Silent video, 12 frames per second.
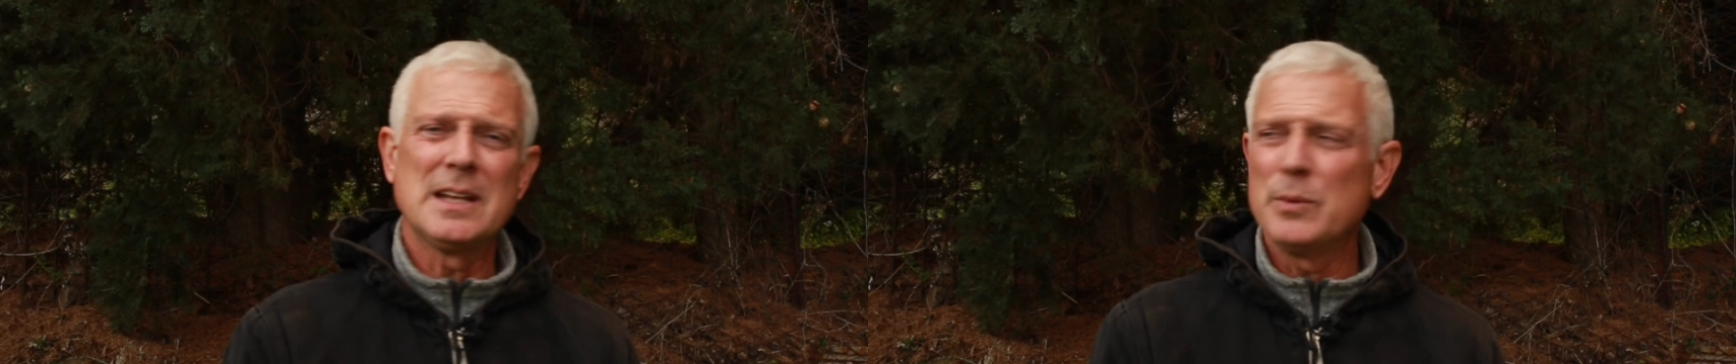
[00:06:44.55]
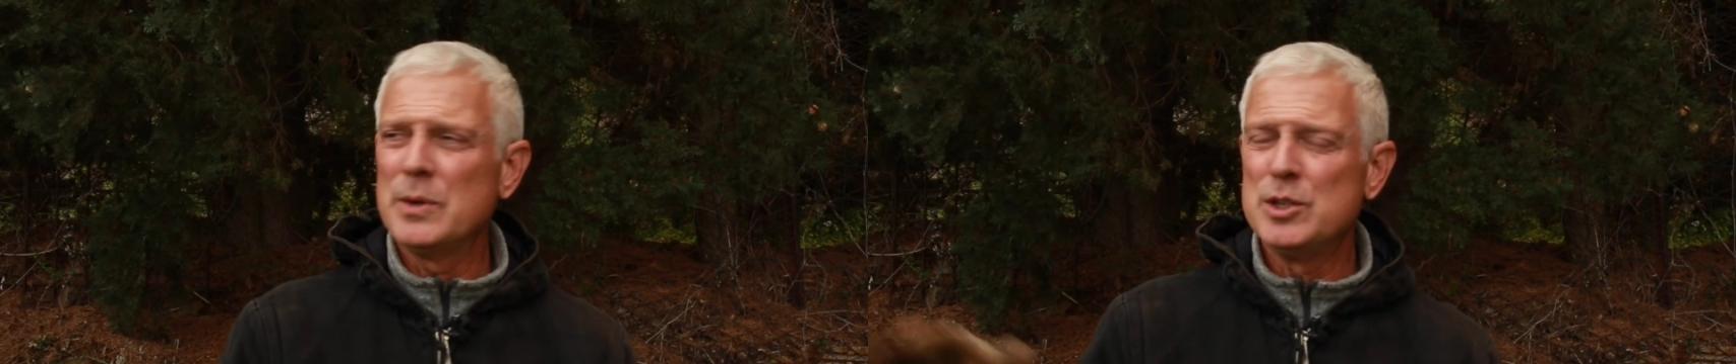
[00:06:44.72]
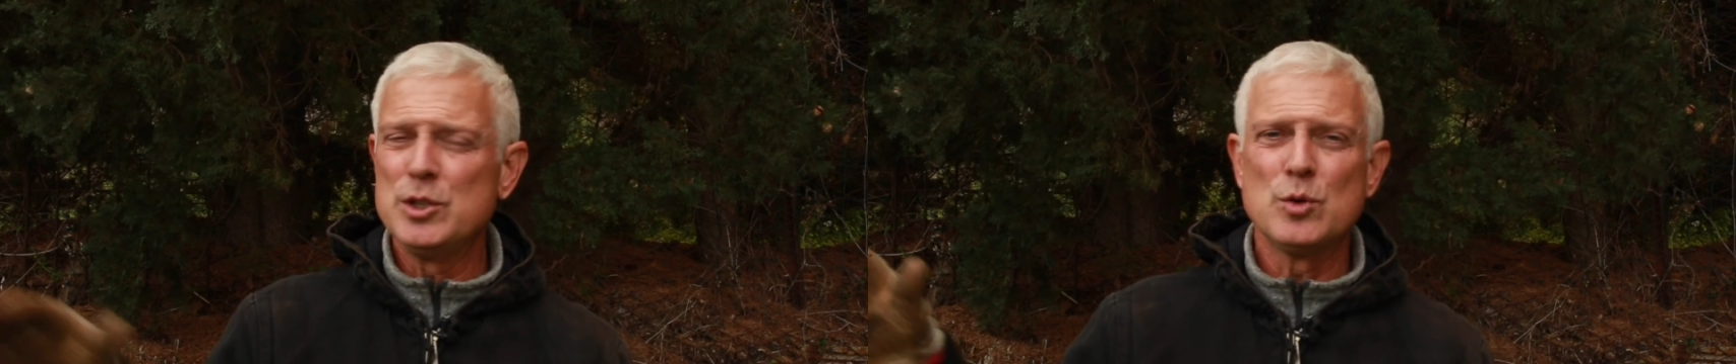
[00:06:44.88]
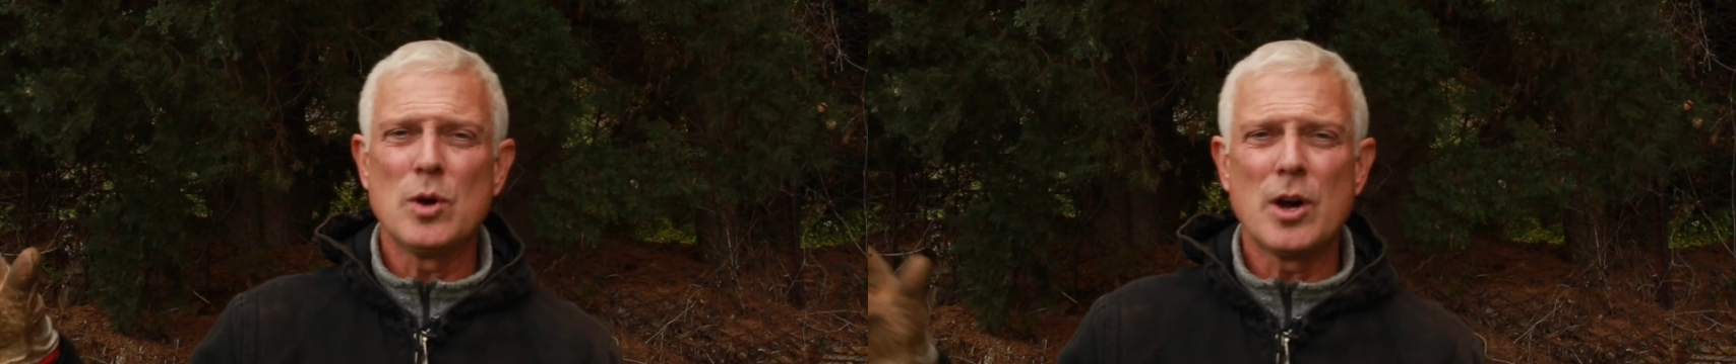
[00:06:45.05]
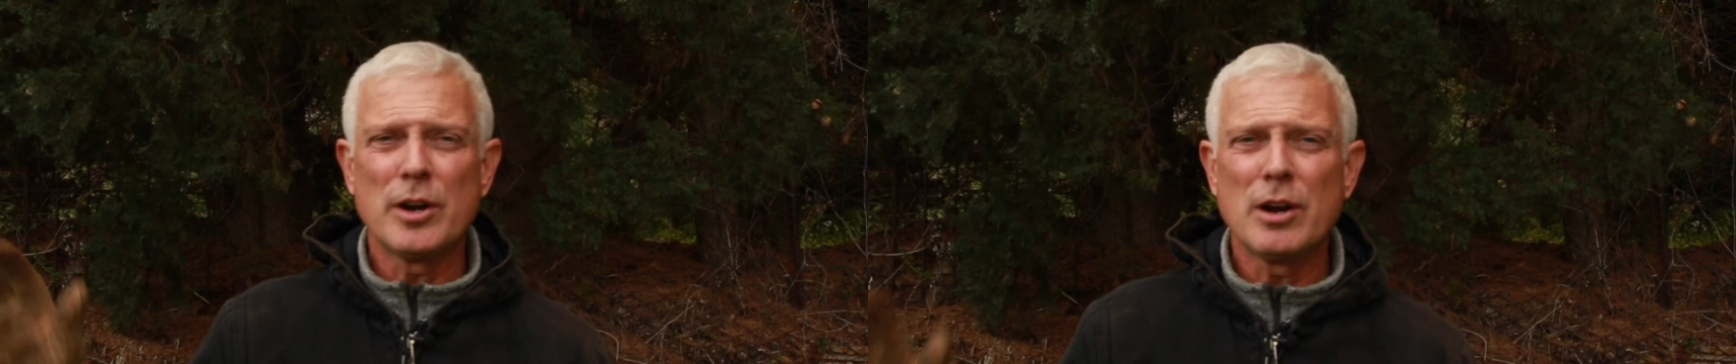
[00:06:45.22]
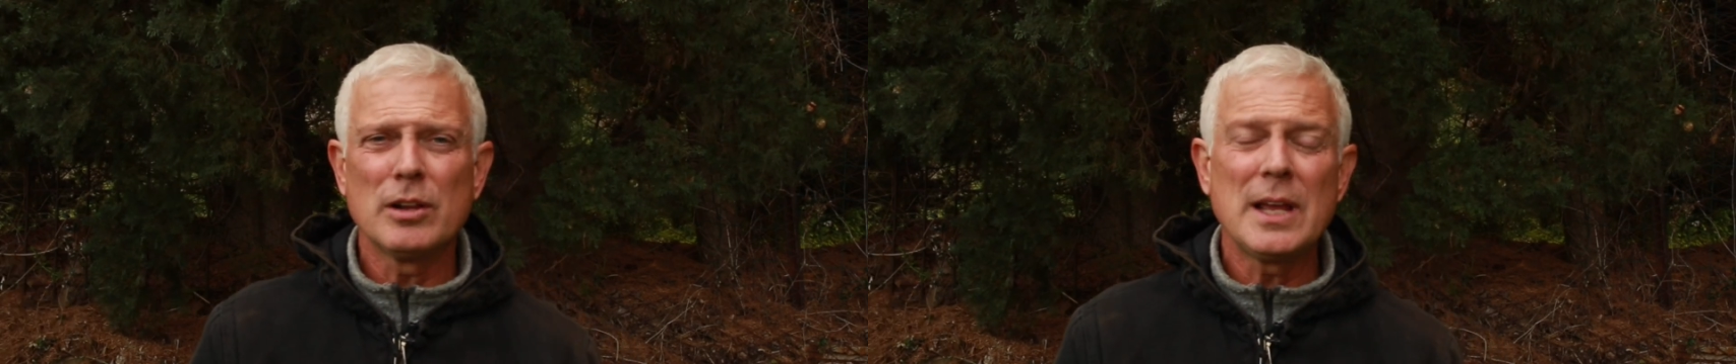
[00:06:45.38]
that we do
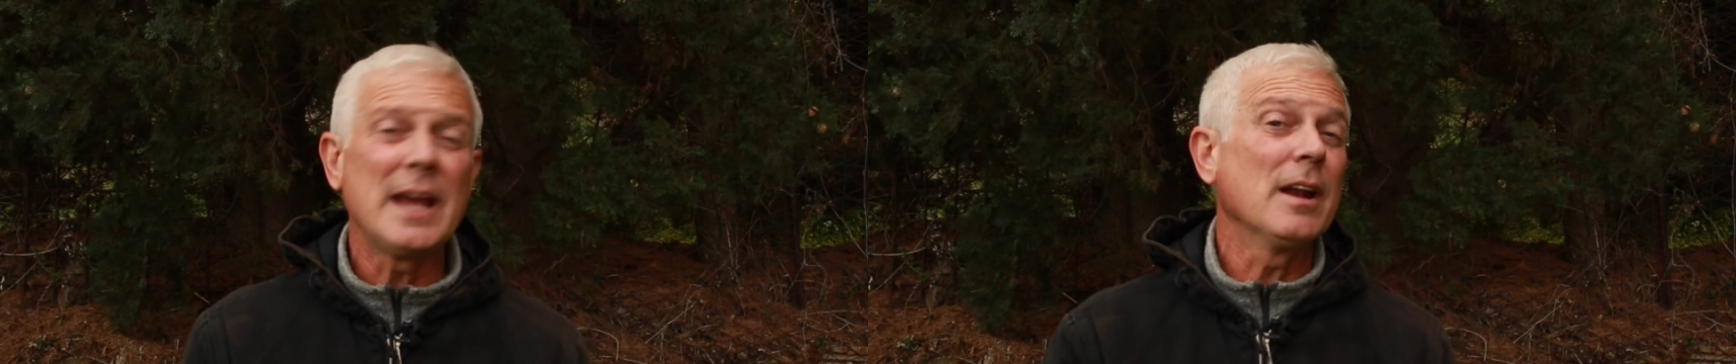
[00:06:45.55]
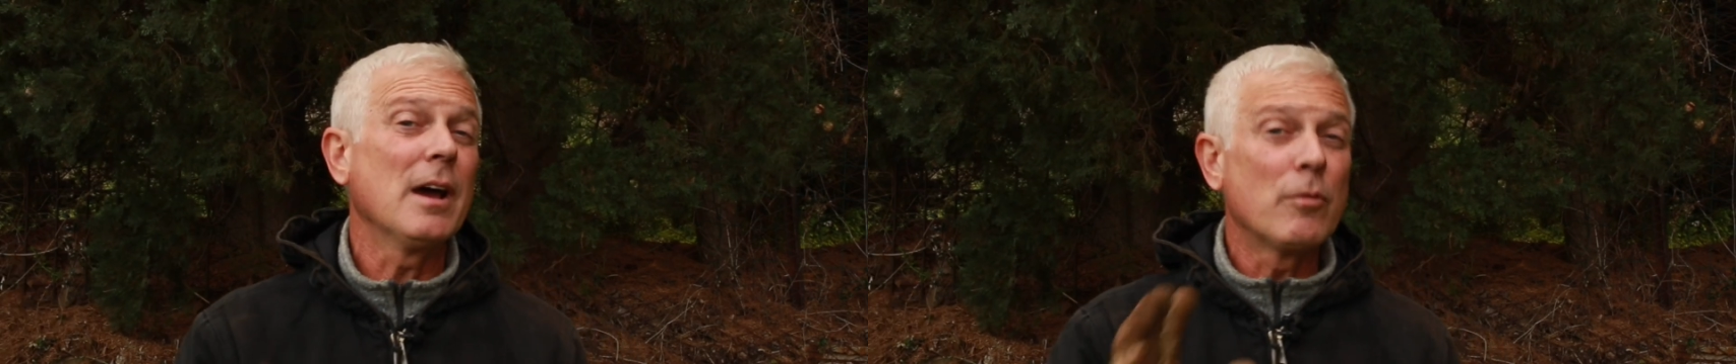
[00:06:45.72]
on our land.